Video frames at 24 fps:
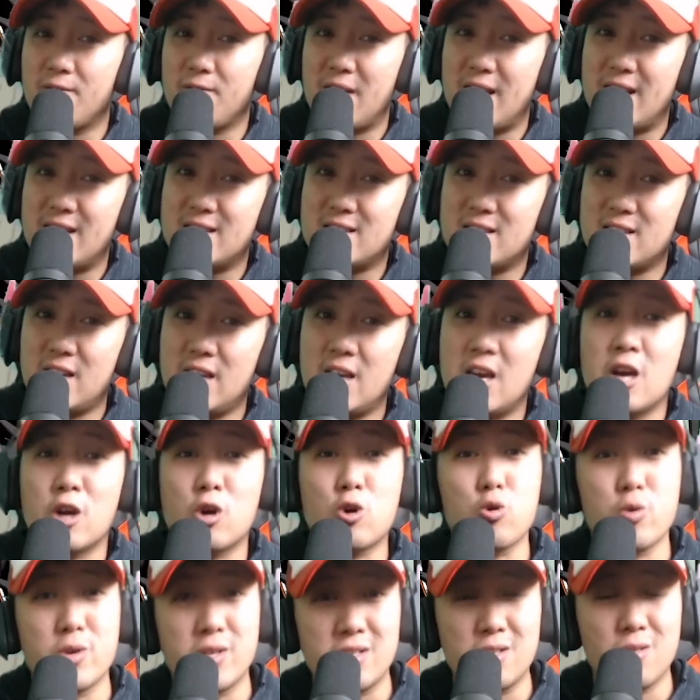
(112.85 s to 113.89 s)
Fantasy
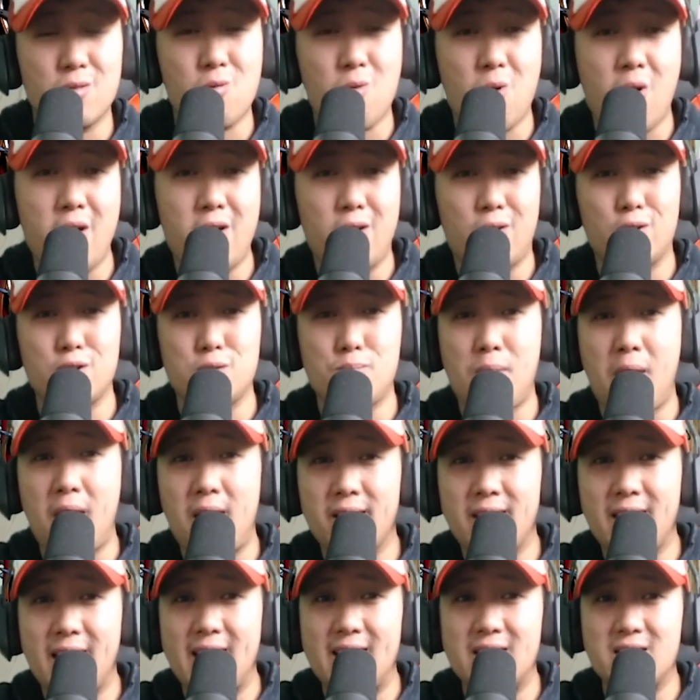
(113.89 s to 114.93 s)
Crystal Chronicles
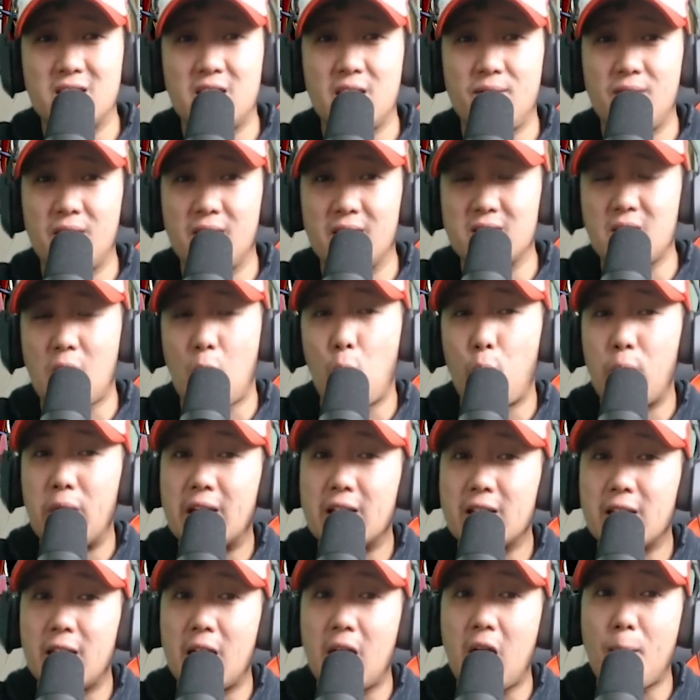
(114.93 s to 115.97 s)
podcast, giving us a
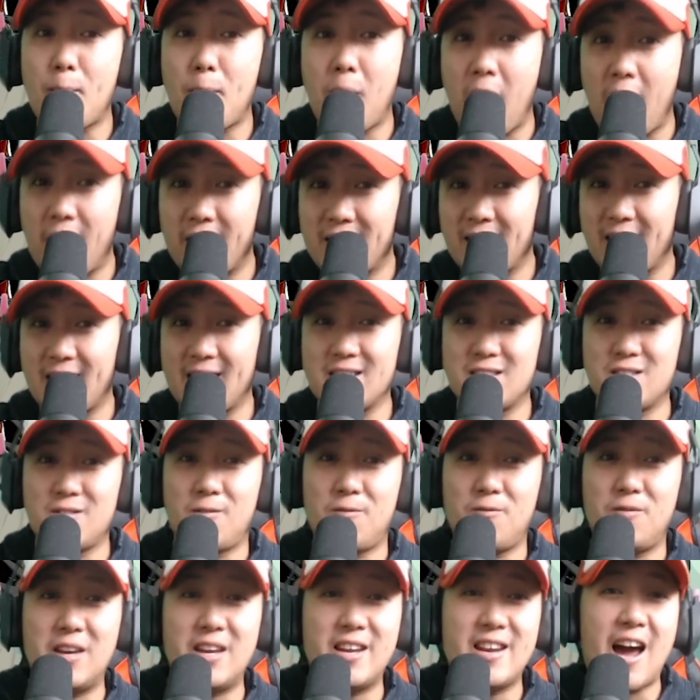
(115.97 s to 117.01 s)
weekly podcast to
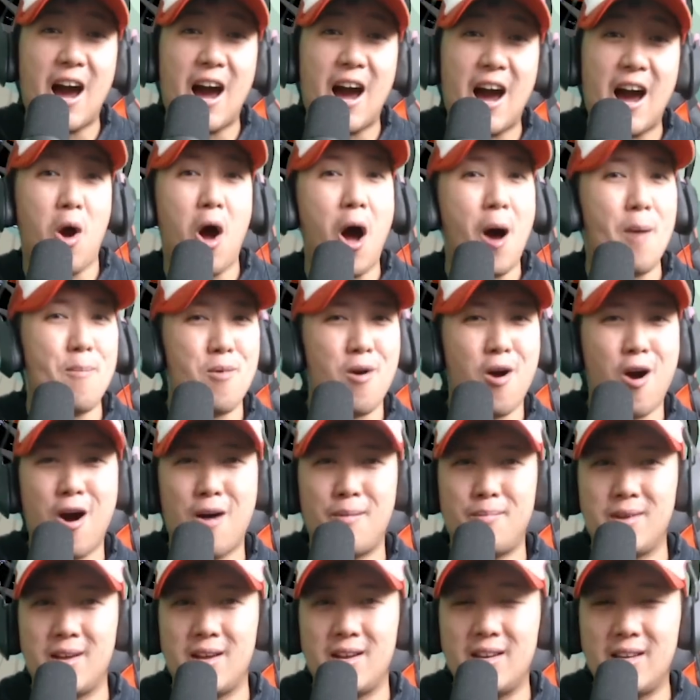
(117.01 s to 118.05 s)
feed our Opera
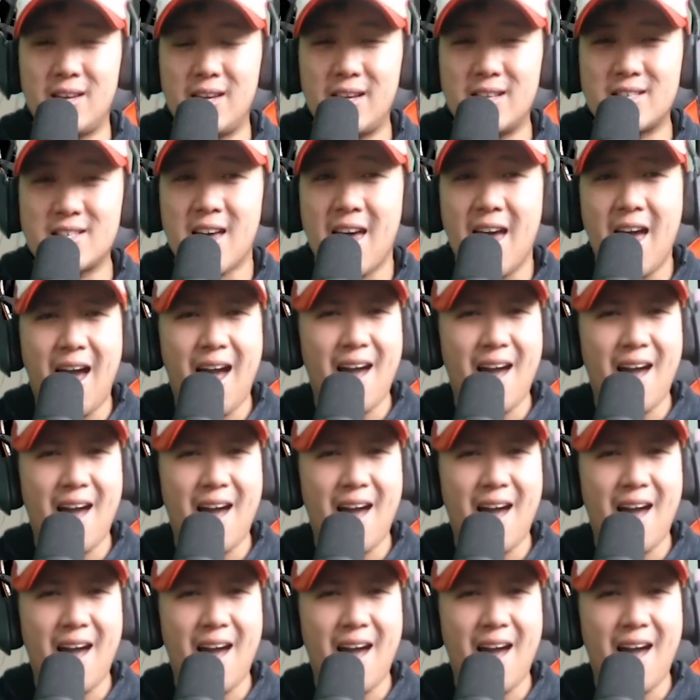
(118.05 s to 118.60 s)
Omnia needs.